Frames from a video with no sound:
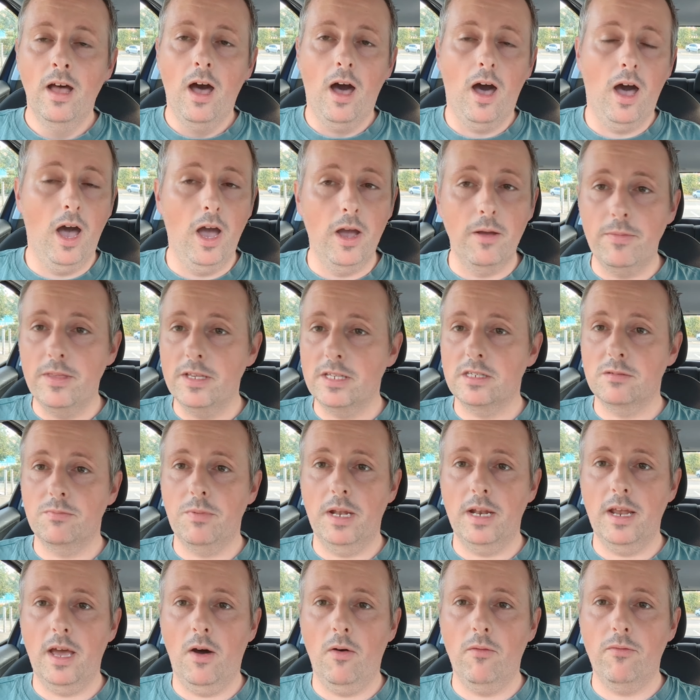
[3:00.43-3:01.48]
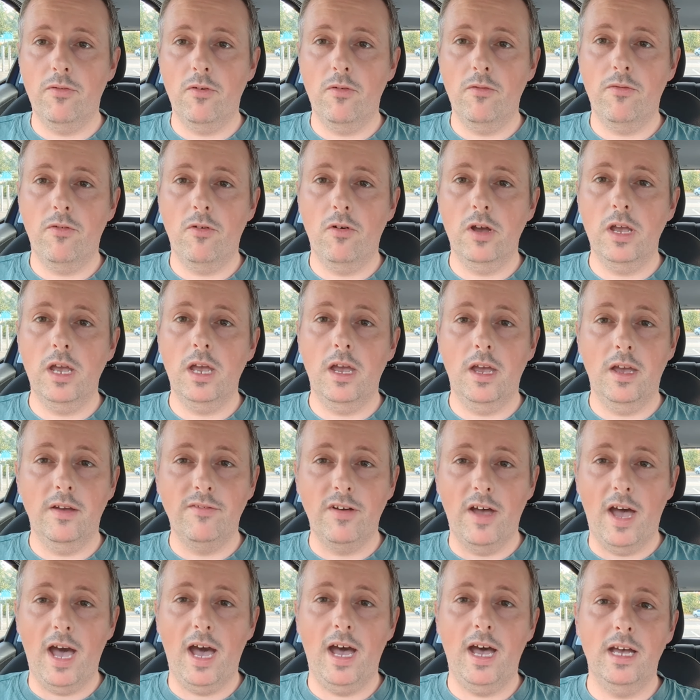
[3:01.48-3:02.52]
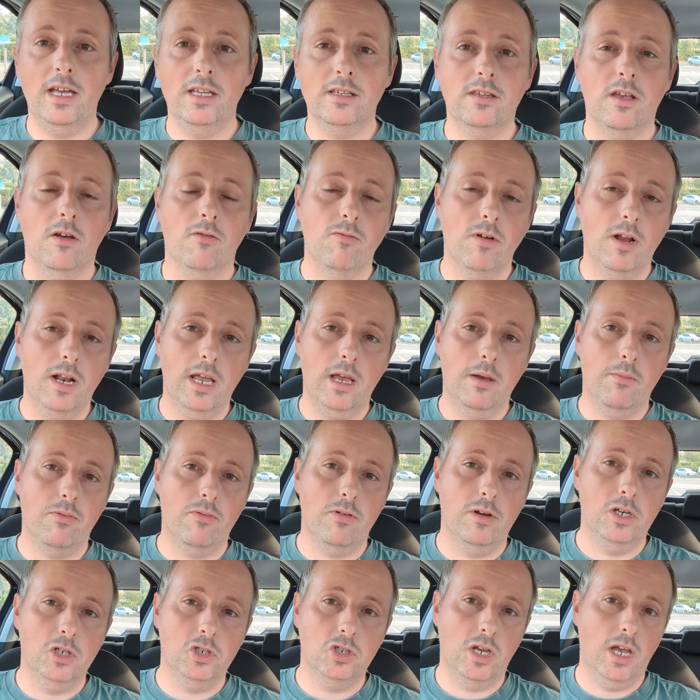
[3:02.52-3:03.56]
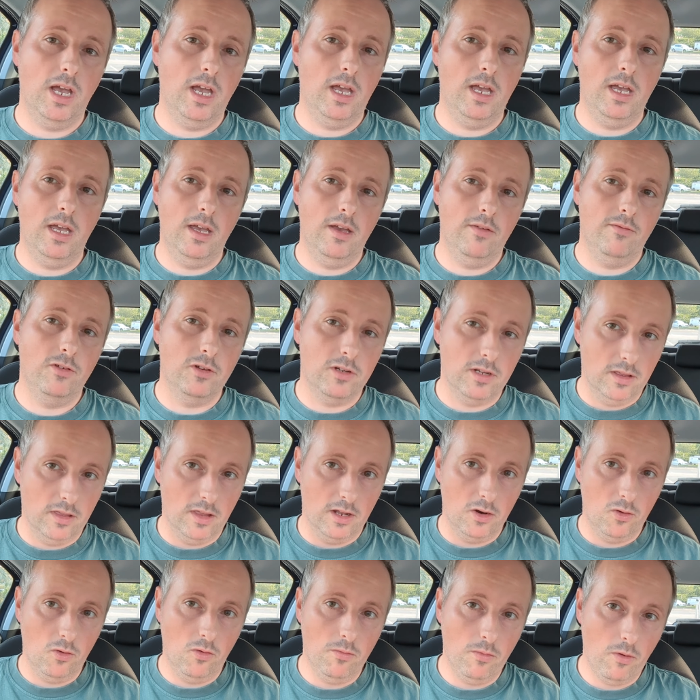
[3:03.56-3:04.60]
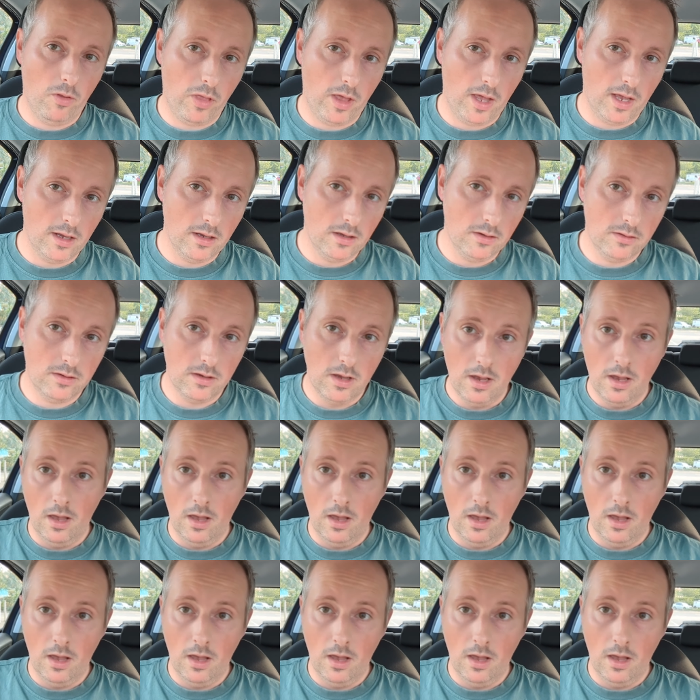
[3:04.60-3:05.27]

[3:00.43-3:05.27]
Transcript: I hope this has been helpful for you. If it has, I really appreciate it if you did the normal things